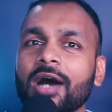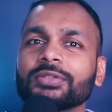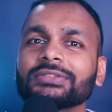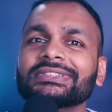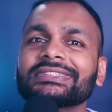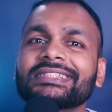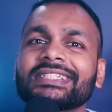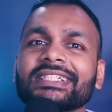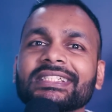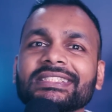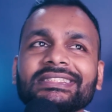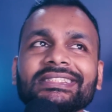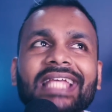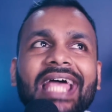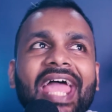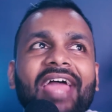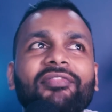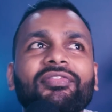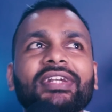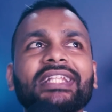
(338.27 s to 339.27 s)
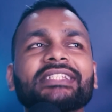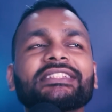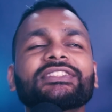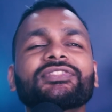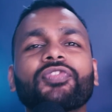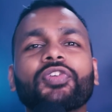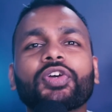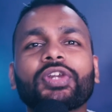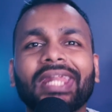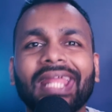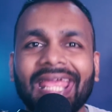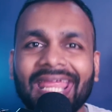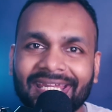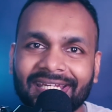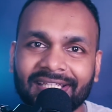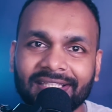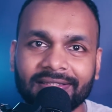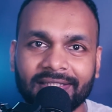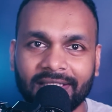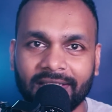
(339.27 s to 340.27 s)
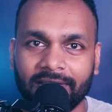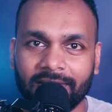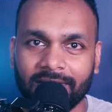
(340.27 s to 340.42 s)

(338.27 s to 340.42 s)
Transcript: How's this evidence for anything?